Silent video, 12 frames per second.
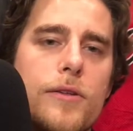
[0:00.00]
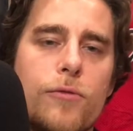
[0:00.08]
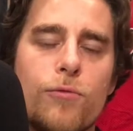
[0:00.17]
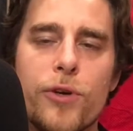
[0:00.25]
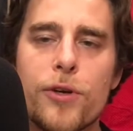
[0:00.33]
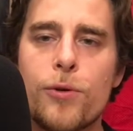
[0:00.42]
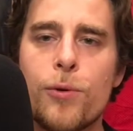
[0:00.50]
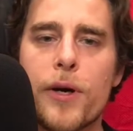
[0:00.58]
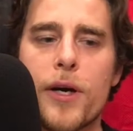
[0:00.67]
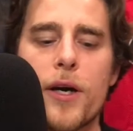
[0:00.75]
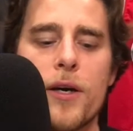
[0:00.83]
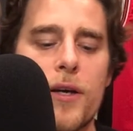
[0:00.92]
real
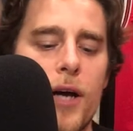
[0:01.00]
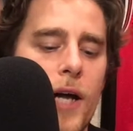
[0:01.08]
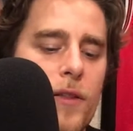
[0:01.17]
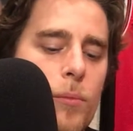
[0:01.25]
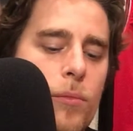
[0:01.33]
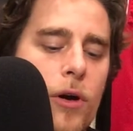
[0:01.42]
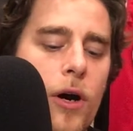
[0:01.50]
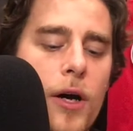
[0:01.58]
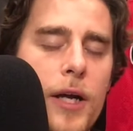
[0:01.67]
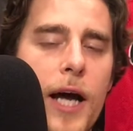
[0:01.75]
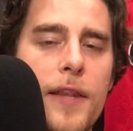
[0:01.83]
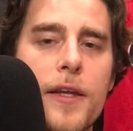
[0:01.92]
quick on
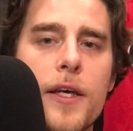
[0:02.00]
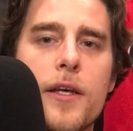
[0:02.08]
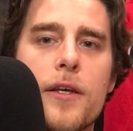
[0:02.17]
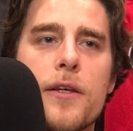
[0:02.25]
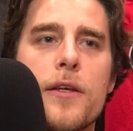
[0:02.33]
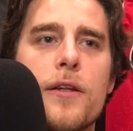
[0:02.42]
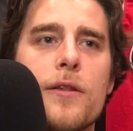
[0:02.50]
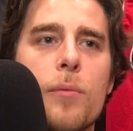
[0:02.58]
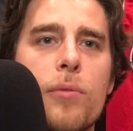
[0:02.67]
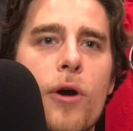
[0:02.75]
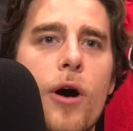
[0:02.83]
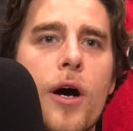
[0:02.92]
LeBron, I think
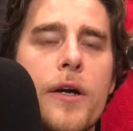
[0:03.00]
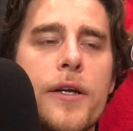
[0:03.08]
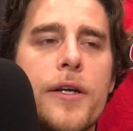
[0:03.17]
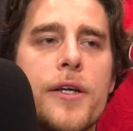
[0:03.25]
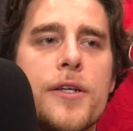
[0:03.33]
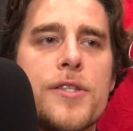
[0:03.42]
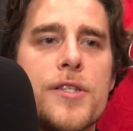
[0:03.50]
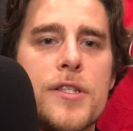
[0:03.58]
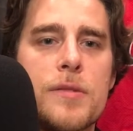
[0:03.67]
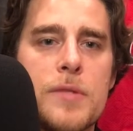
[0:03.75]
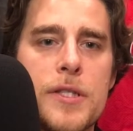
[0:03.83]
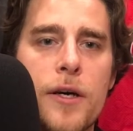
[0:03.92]
LeBron here
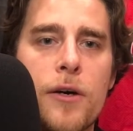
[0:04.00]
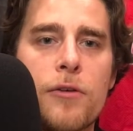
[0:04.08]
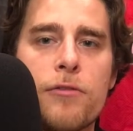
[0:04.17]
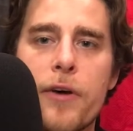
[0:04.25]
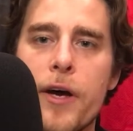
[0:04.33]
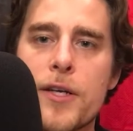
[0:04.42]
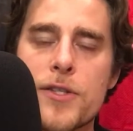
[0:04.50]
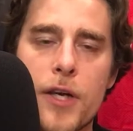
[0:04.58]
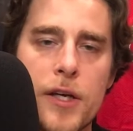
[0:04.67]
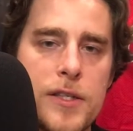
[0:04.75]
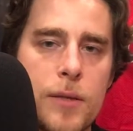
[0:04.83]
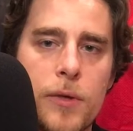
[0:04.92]
sees himself as
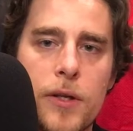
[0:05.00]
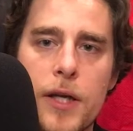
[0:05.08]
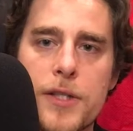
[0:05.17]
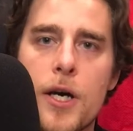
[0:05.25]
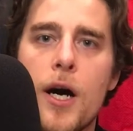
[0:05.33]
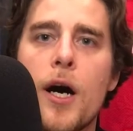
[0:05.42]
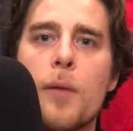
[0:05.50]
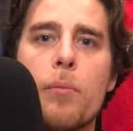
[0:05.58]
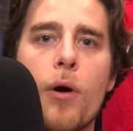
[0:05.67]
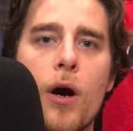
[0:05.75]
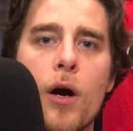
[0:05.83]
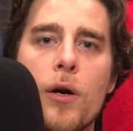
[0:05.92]
like somebody that's on
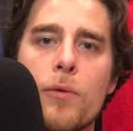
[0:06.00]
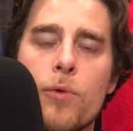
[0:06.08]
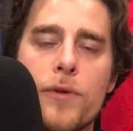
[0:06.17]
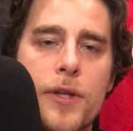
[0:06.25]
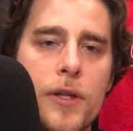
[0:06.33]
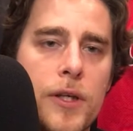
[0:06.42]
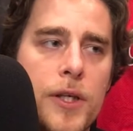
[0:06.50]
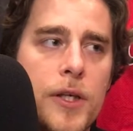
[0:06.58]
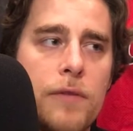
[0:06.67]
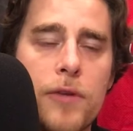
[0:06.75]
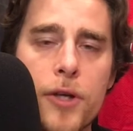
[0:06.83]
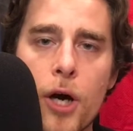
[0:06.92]
par with the league
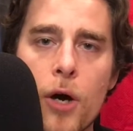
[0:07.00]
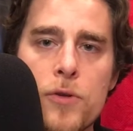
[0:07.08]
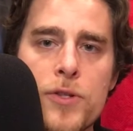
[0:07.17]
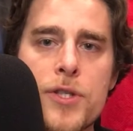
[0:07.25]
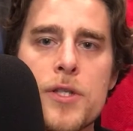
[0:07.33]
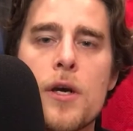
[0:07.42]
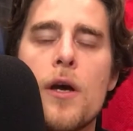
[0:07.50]
of the goats,